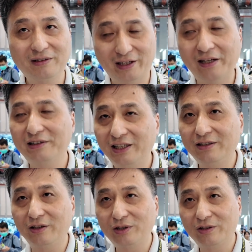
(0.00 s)
This is
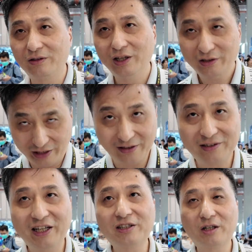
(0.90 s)
alternative.
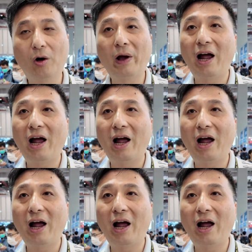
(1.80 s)
Yes, this called